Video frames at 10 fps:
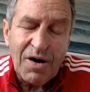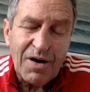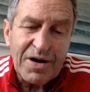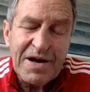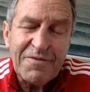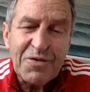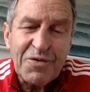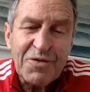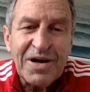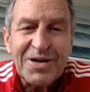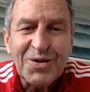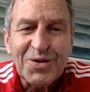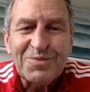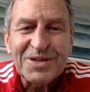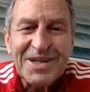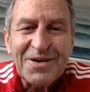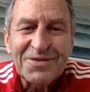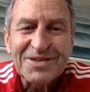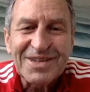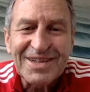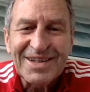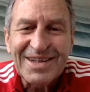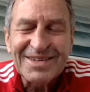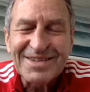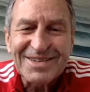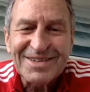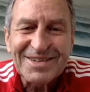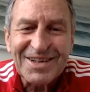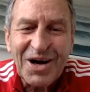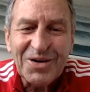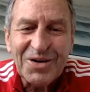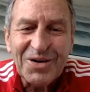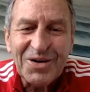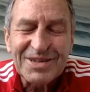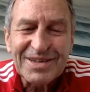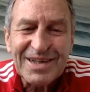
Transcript: I never really thought of myself as an assistant coach